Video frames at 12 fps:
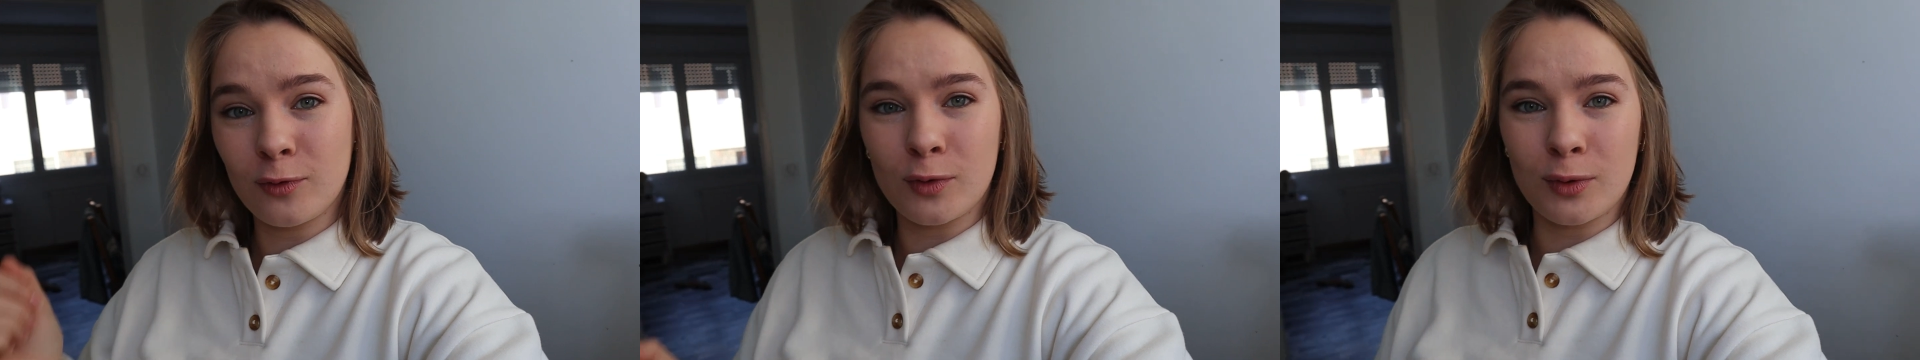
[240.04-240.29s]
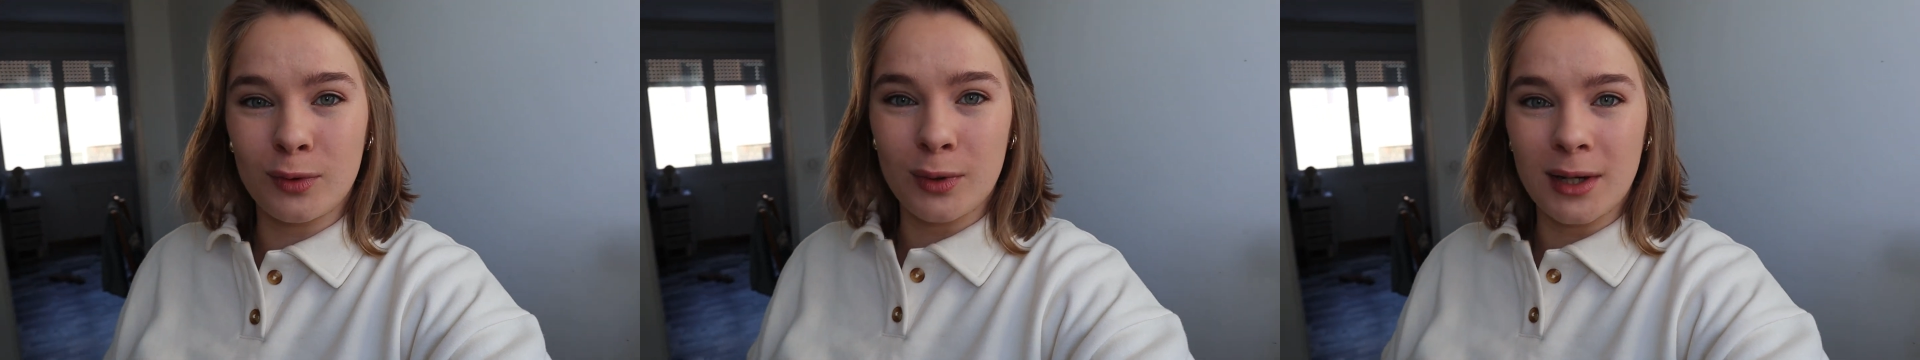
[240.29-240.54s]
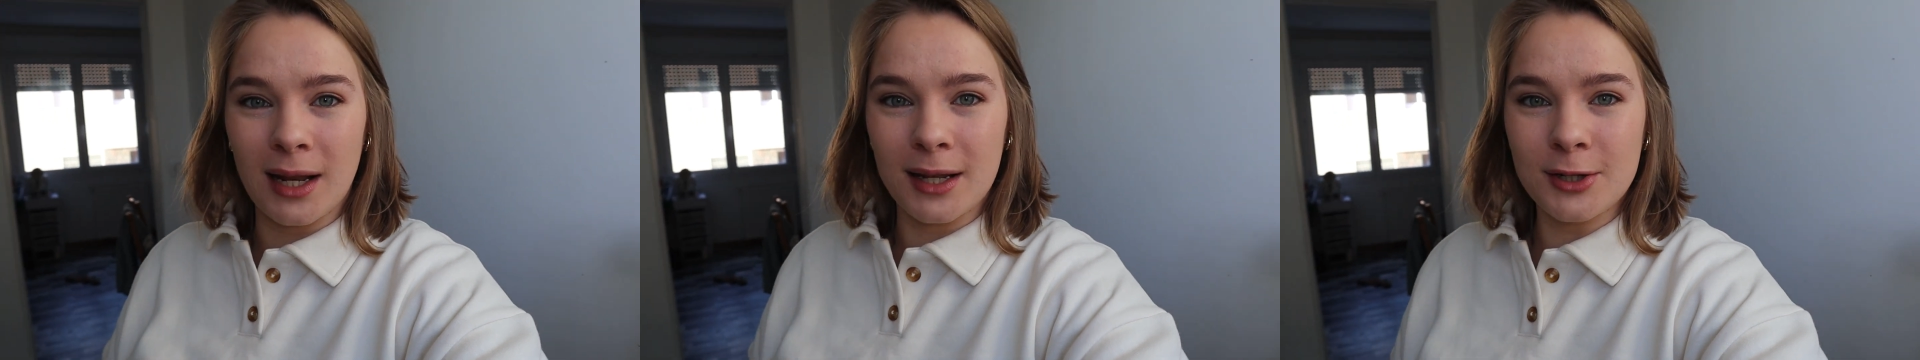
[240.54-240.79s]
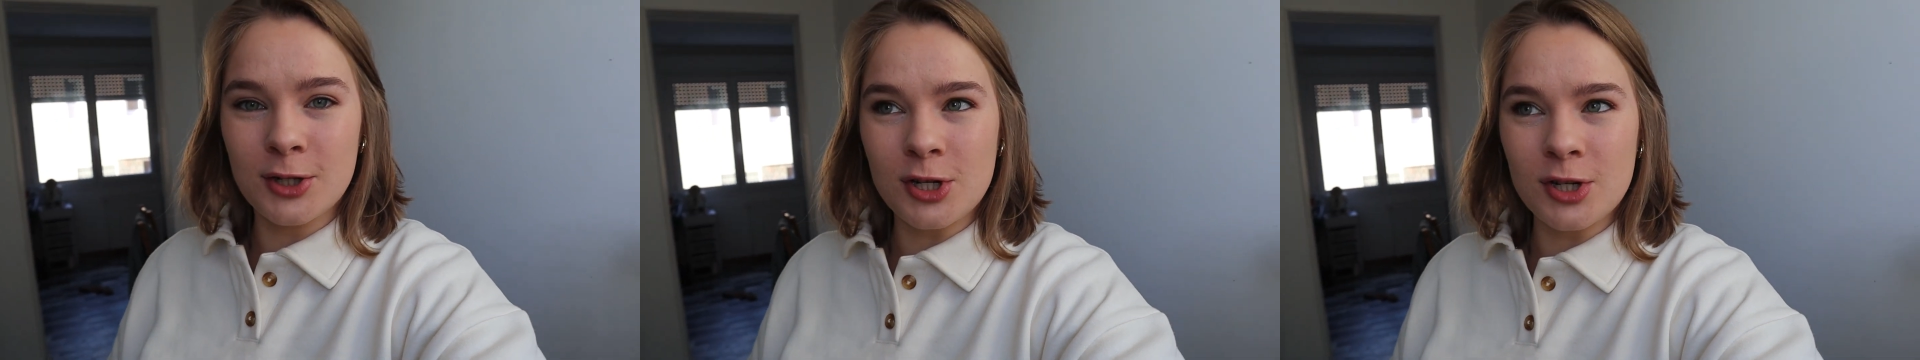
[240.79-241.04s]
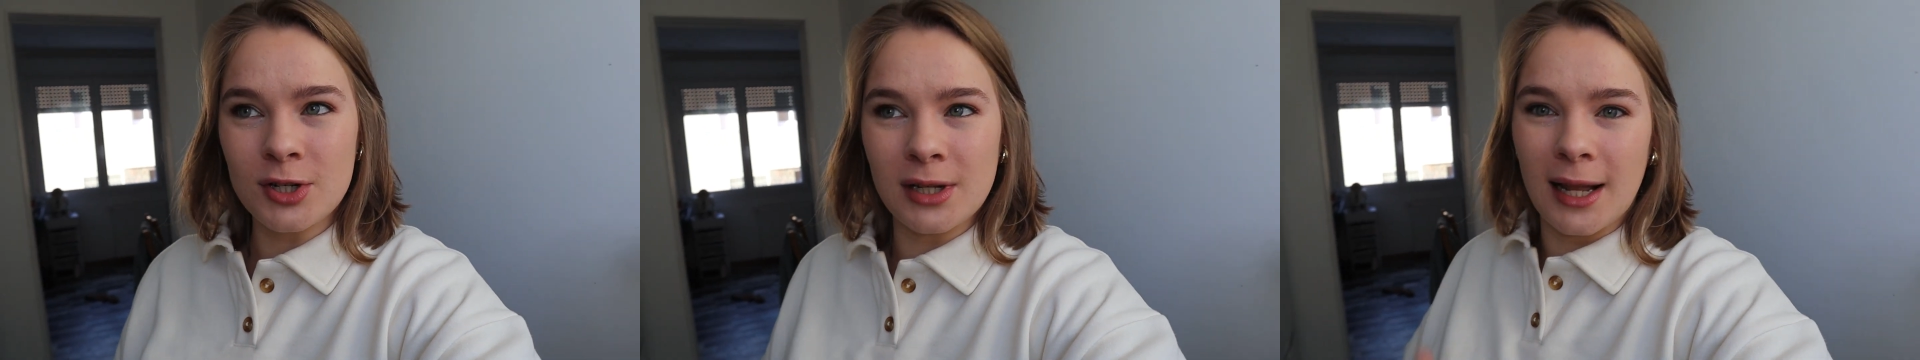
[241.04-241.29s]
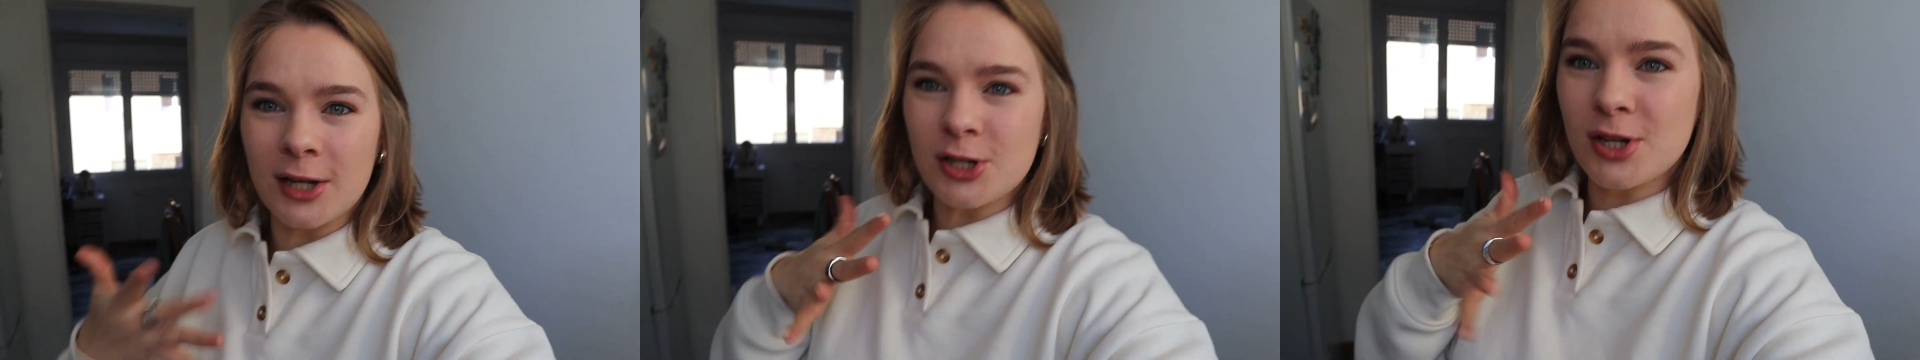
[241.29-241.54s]
for
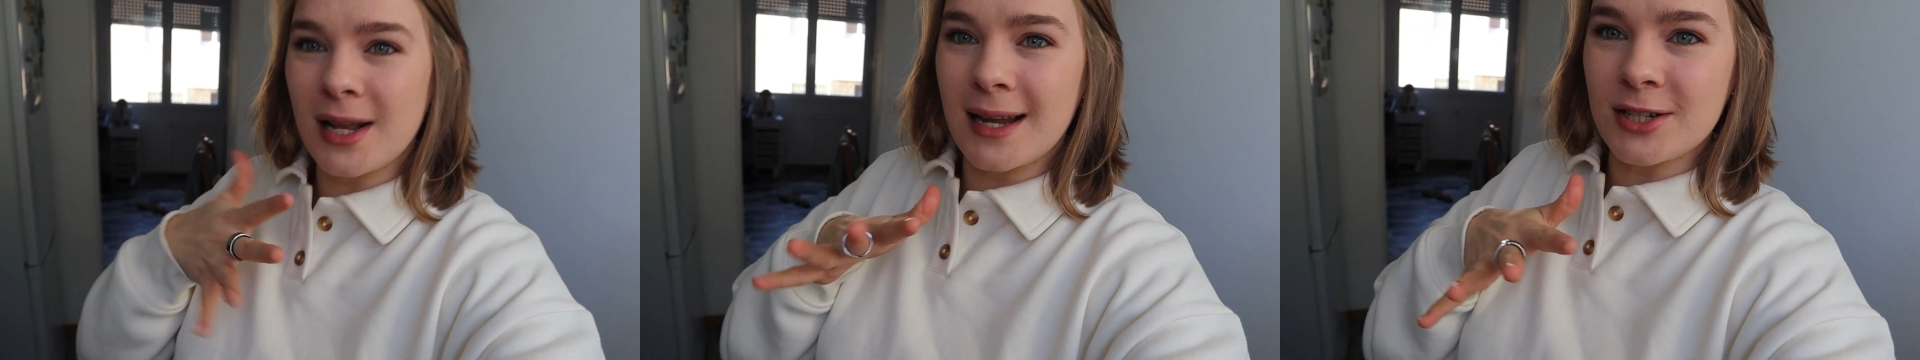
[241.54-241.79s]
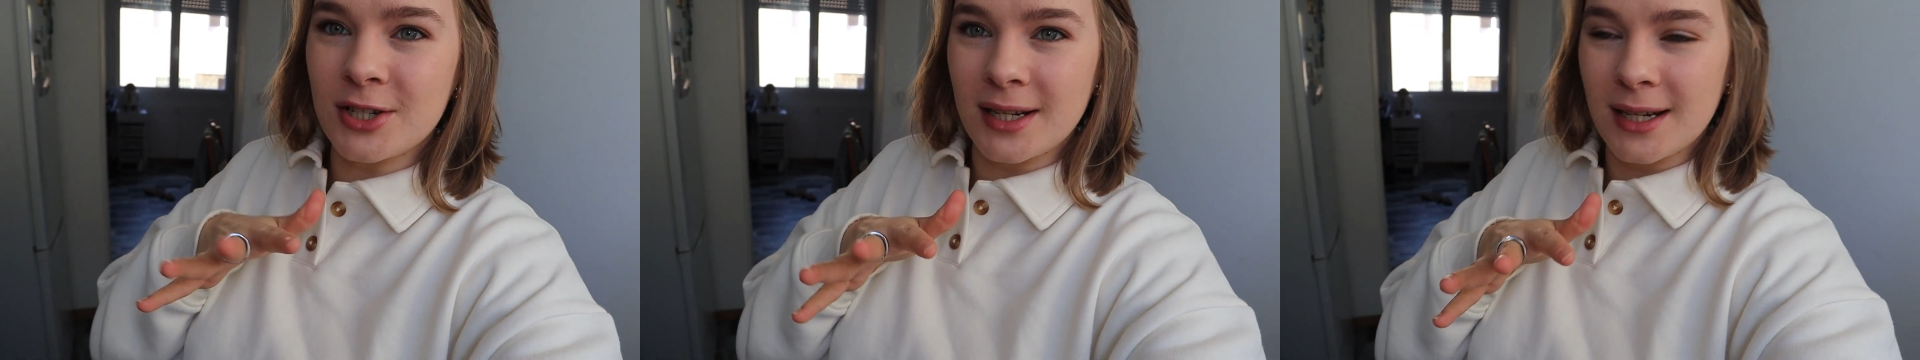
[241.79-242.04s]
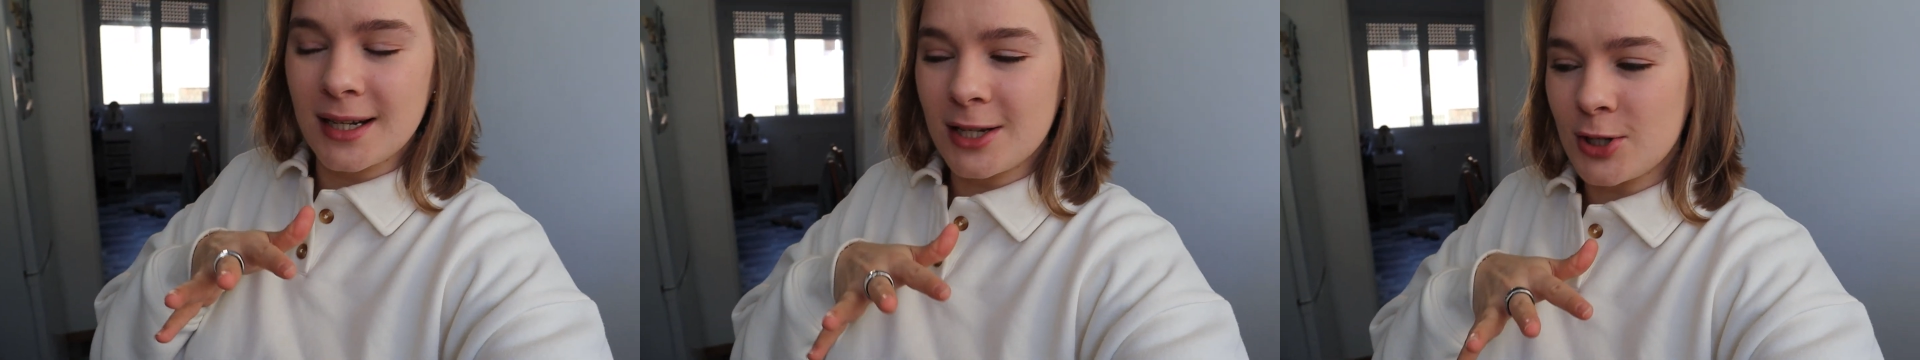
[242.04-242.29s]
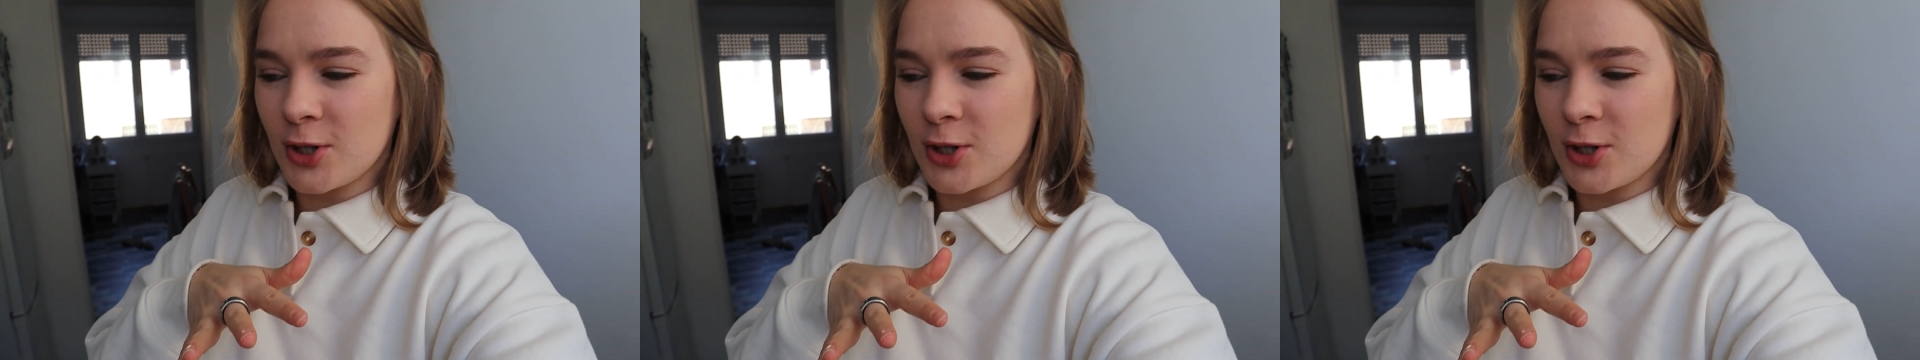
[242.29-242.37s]
lunch/dinner.